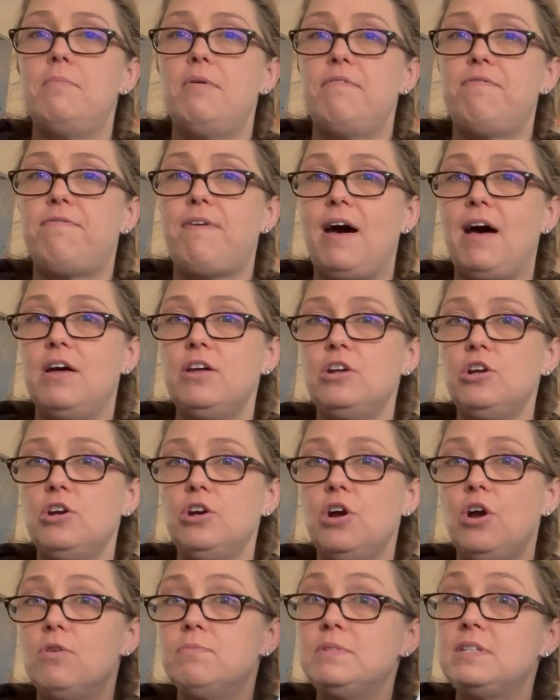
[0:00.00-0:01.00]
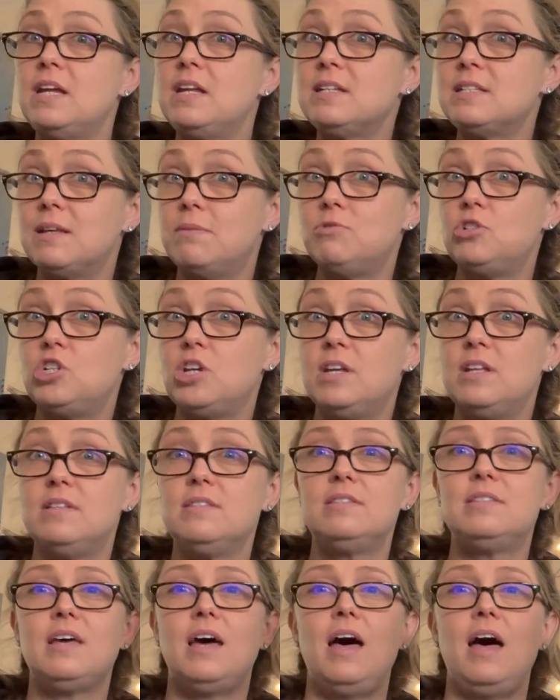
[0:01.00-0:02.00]
File your homestead
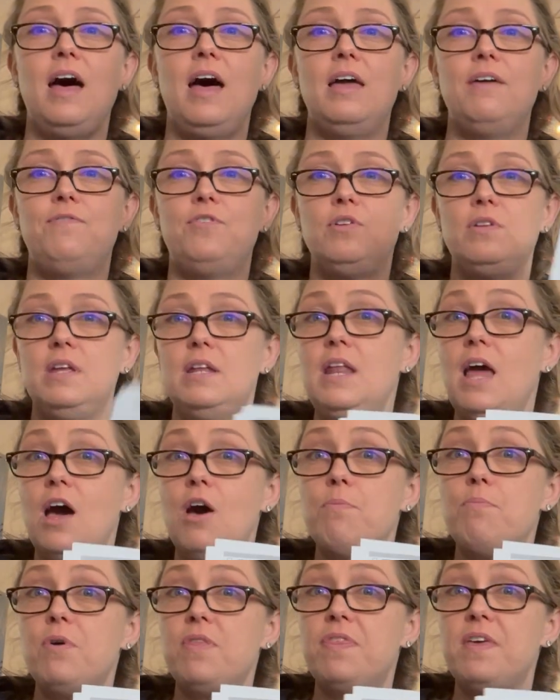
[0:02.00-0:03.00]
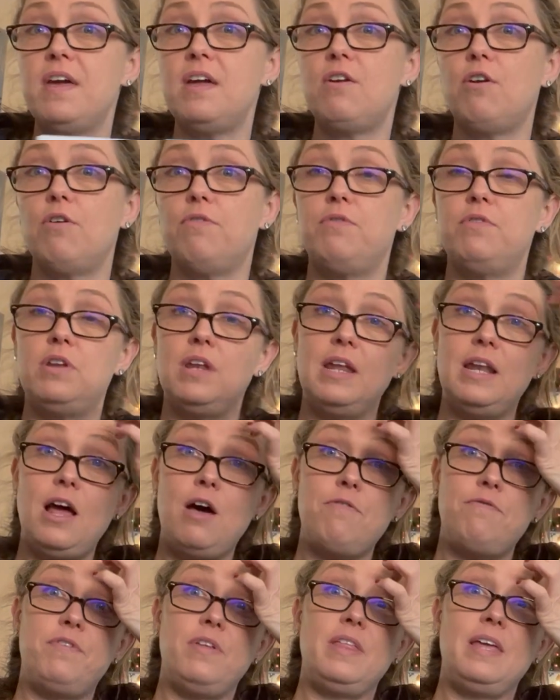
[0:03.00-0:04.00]
exemptions. If you need help with it or need
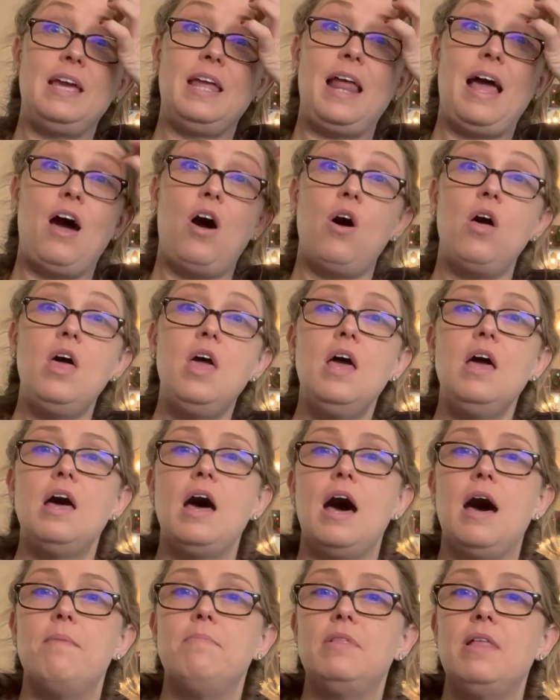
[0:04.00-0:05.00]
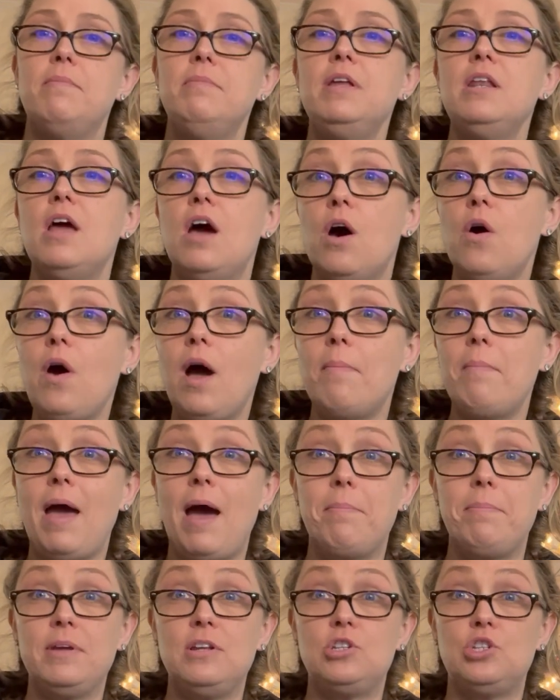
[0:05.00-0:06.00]
help filling it out, let me know. I'm
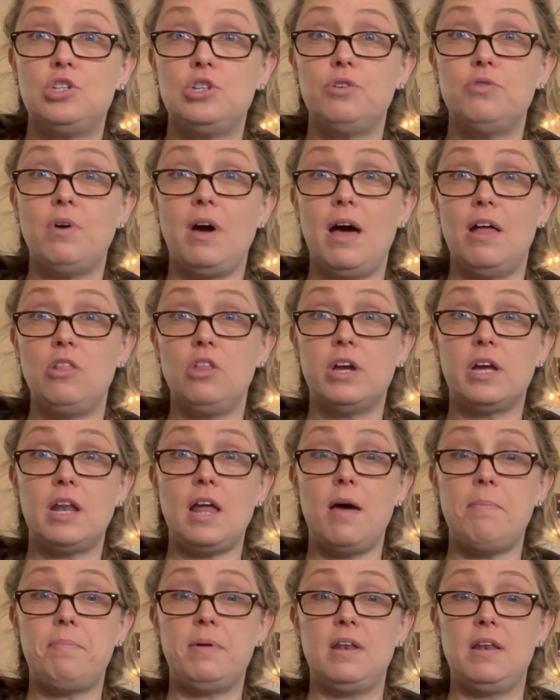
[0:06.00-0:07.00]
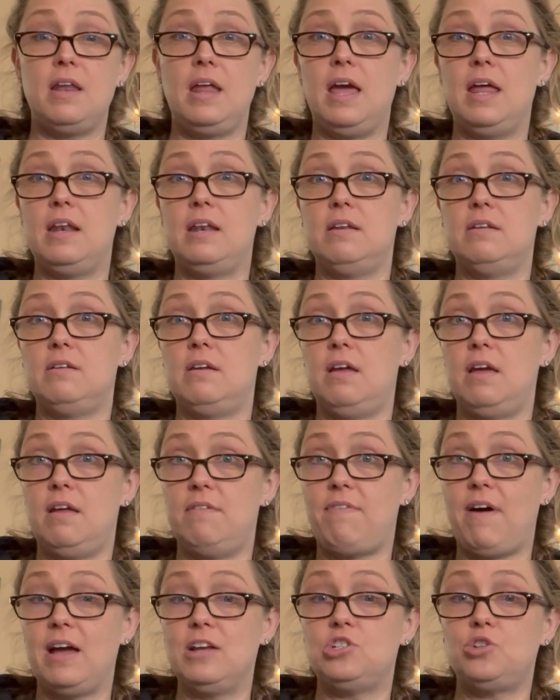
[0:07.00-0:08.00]
happy to look it up and
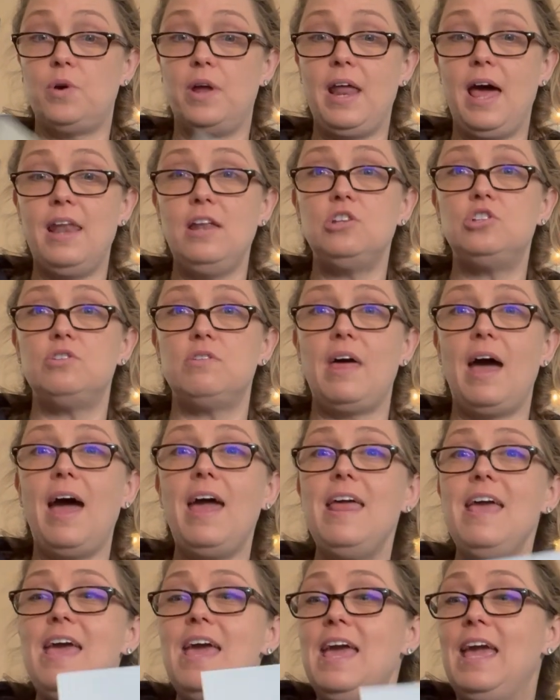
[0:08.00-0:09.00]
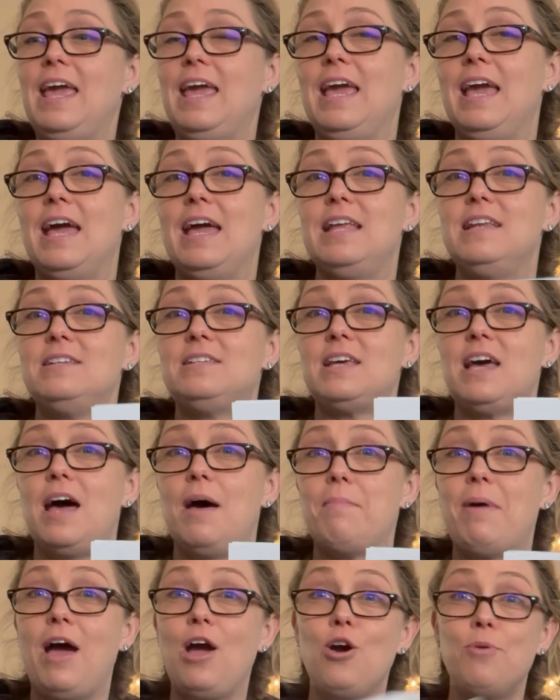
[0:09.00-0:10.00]
advise you on how to do that. And
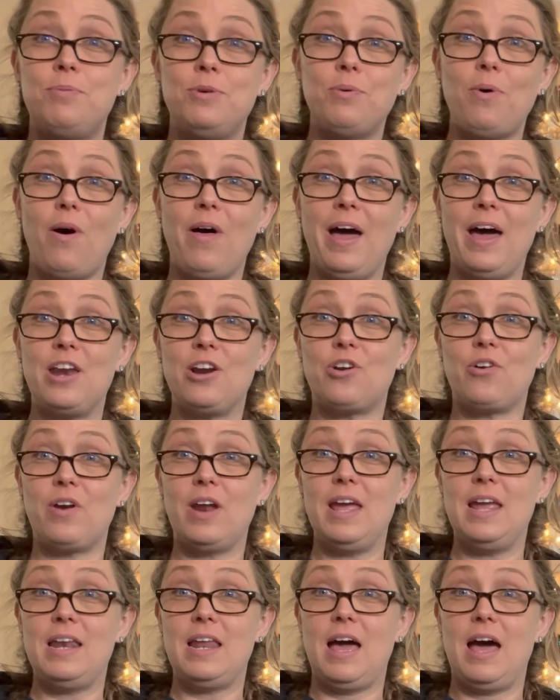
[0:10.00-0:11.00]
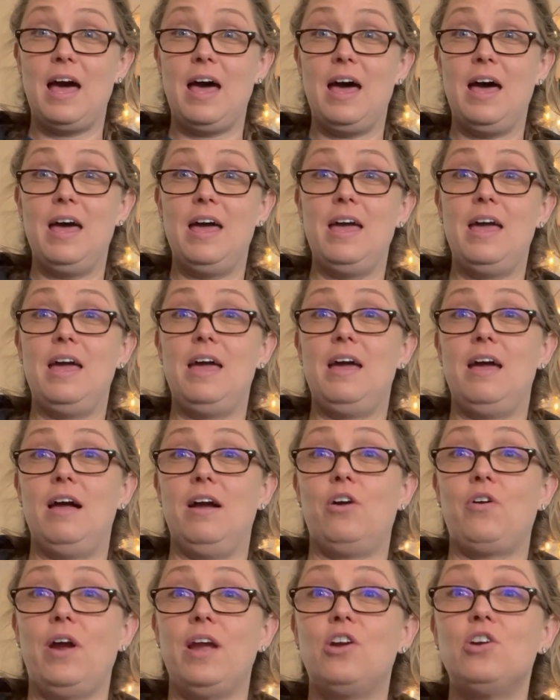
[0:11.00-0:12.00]
I hope you all had a
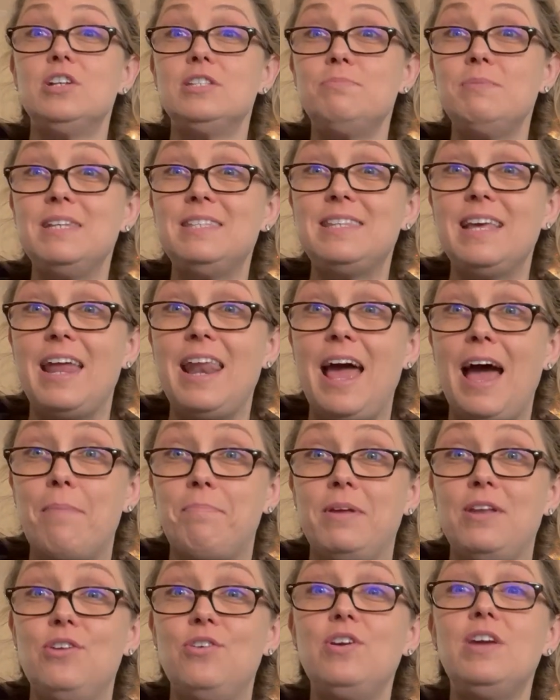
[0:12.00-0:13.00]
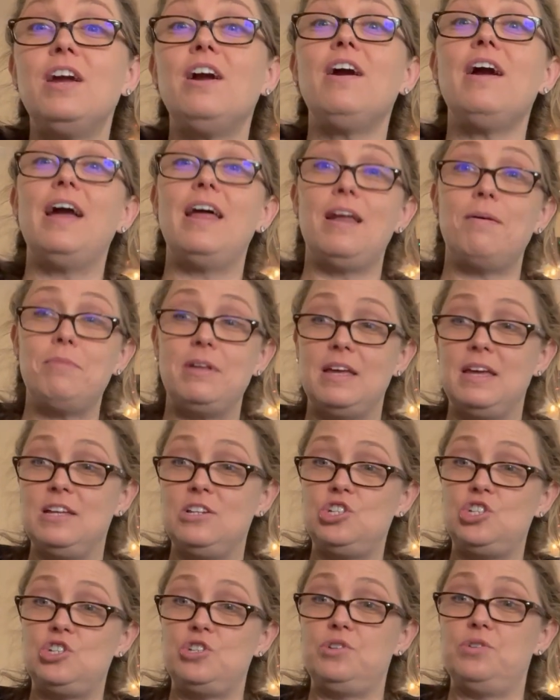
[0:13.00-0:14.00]
great Christmas and a Happy New Year. And I'm
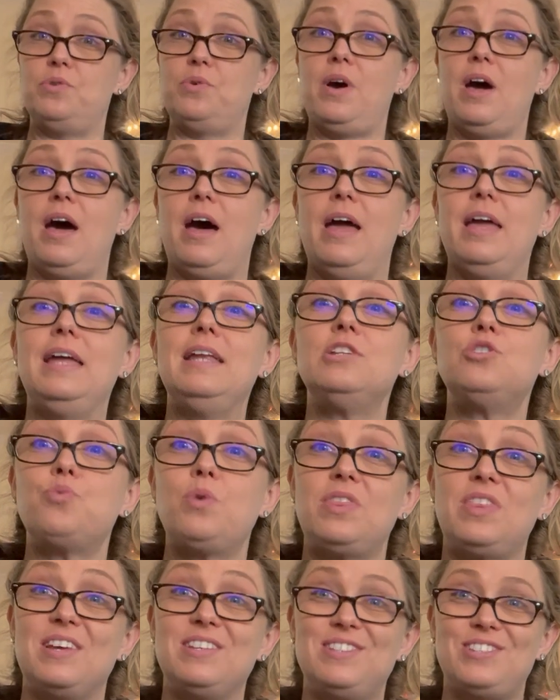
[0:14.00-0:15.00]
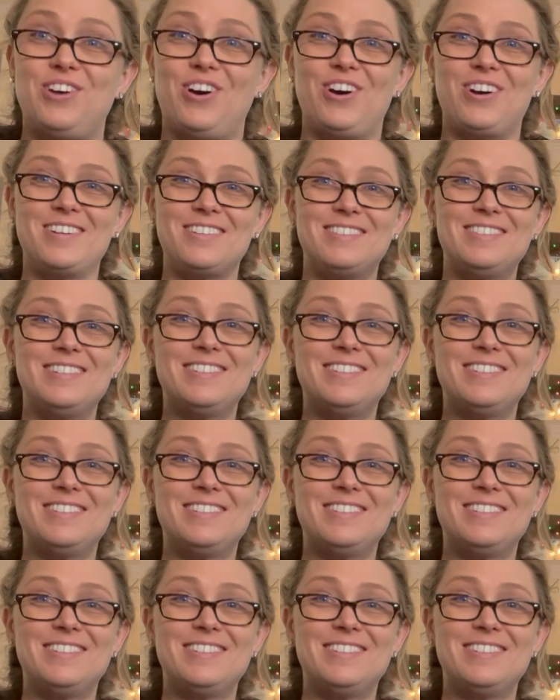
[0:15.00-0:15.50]
going to end with a song.